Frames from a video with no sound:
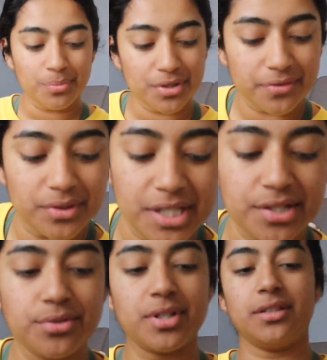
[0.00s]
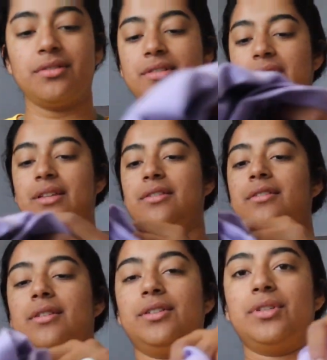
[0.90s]
beautiful, these two colors
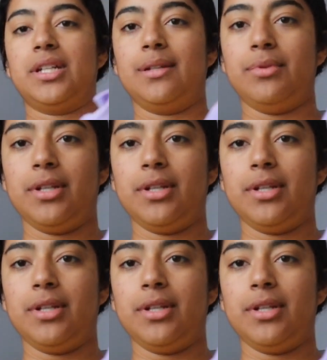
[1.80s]
together. Are you kidding